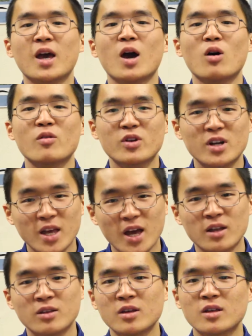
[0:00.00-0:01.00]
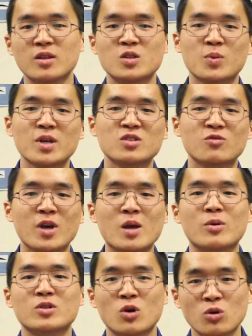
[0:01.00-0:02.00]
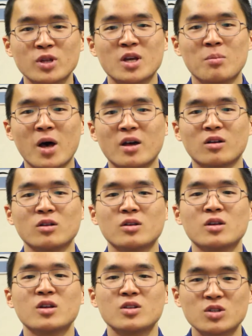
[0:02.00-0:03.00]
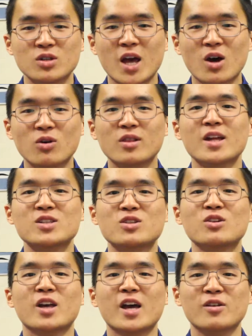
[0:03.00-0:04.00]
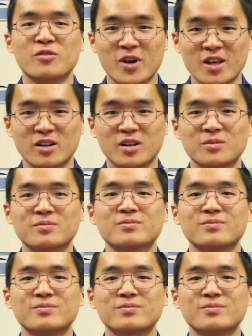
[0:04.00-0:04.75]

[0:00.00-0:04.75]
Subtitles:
However, again, this piece of paper is only a model, so now let's look at a feather.